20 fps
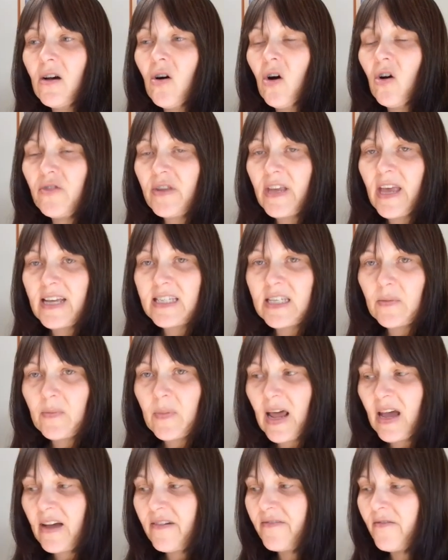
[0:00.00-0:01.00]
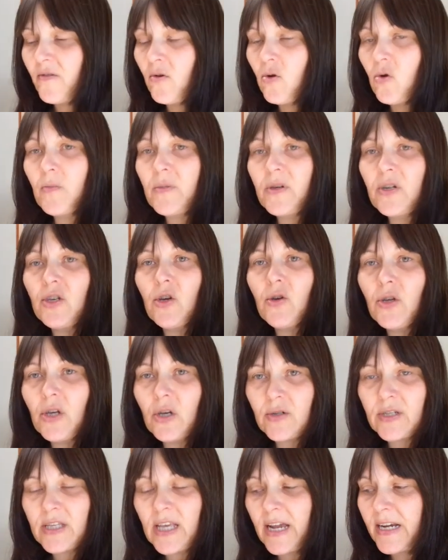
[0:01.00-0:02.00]
on the Etsy platform, you
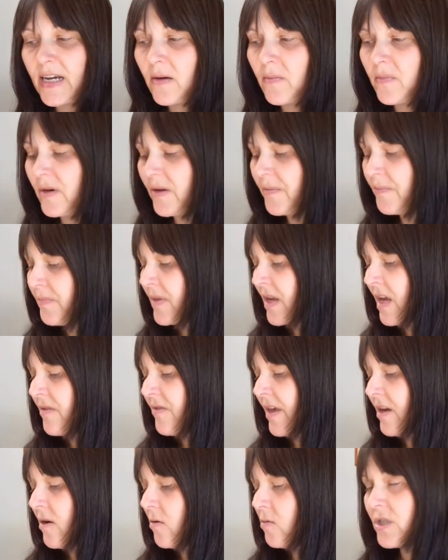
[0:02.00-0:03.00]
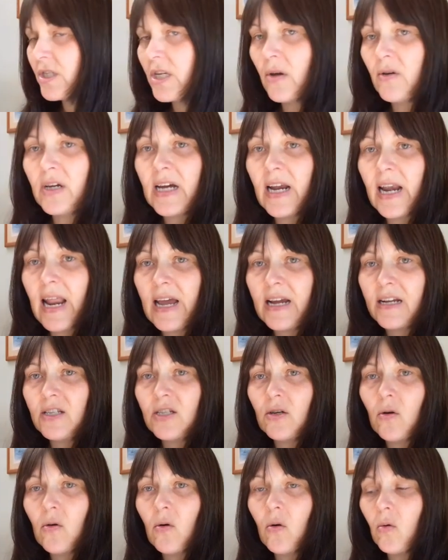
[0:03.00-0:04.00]
use that number. They also
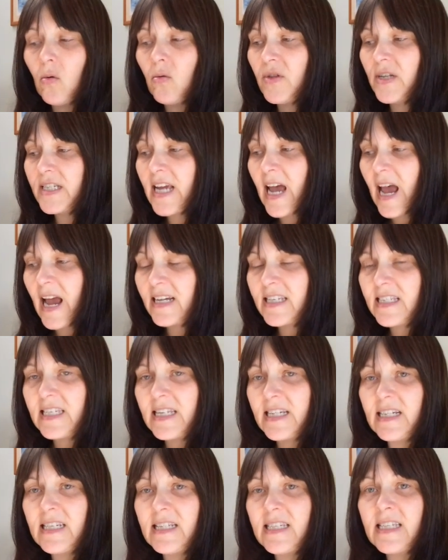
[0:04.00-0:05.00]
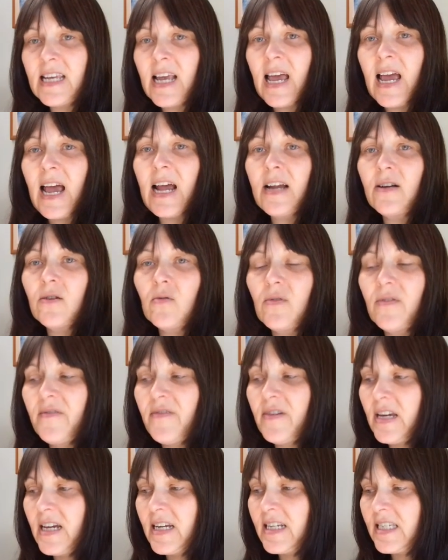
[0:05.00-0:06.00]
collect all the taxes and all the
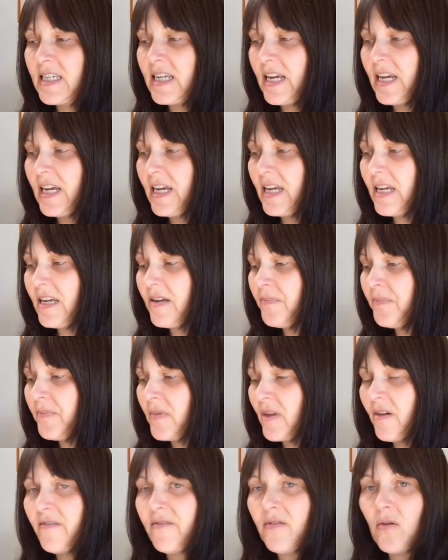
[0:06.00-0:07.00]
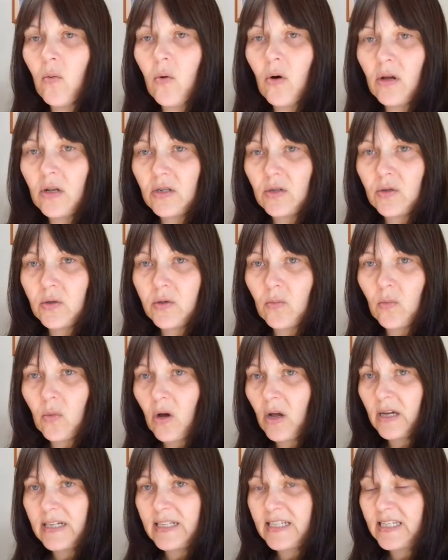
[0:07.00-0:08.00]
VAT for
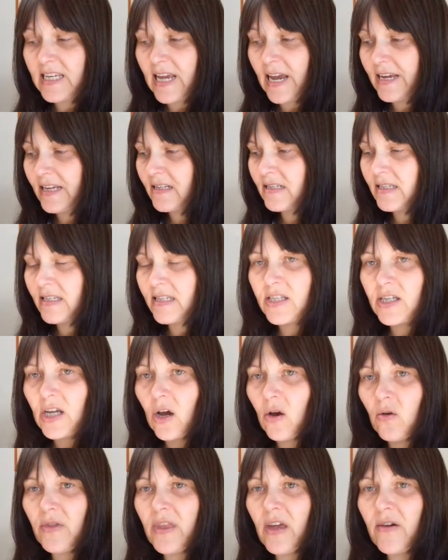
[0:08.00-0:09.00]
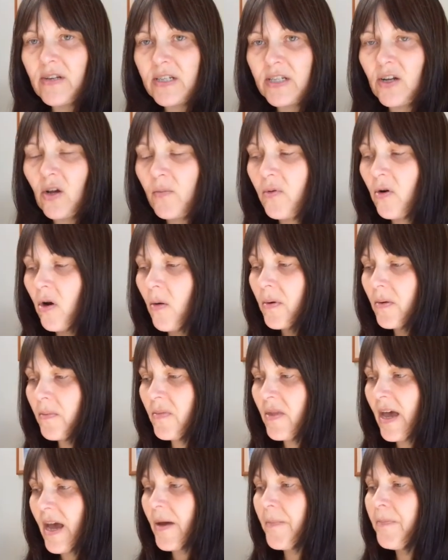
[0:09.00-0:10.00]
worldwide sales. So there is no problem
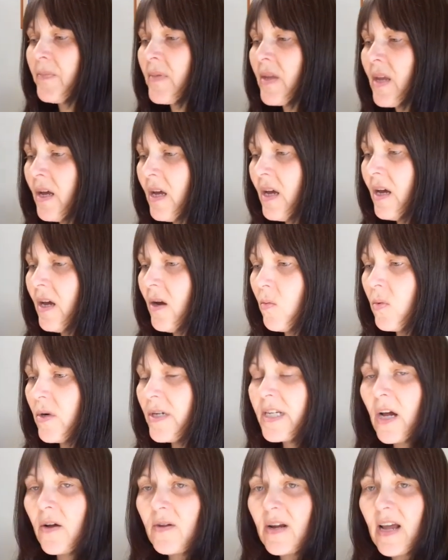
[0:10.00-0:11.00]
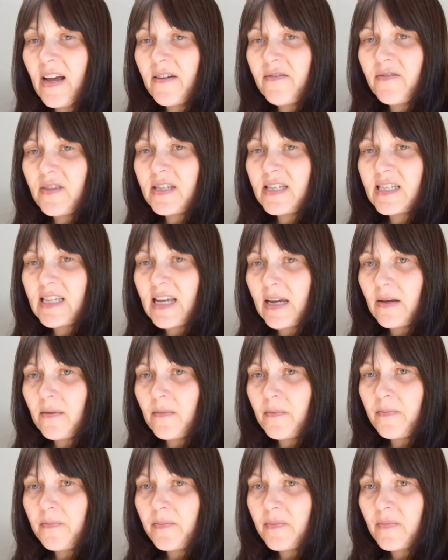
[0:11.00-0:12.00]
there. We don't have the same